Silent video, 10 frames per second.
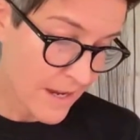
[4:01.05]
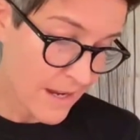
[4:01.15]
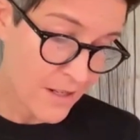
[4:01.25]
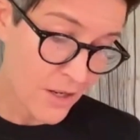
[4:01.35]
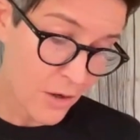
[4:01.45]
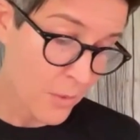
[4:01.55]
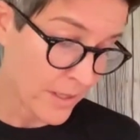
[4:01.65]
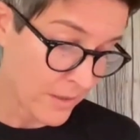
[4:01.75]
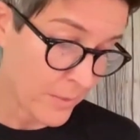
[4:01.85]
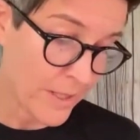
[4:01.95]
I know
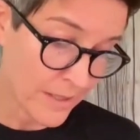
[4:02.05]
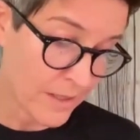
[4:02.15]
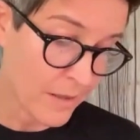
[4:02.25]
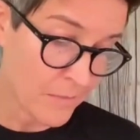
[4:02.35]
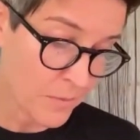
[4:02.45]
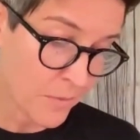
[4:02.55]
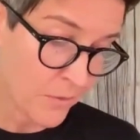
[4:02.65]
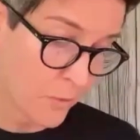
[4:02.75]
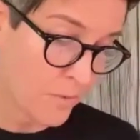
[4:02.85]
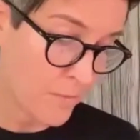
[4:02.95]
it when it comes
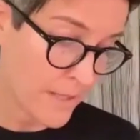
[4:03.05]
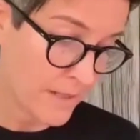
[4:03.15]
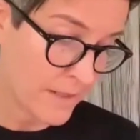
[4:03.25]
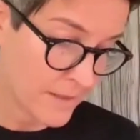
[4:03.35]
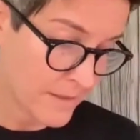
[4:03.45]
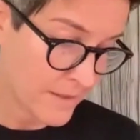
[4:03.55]
before me.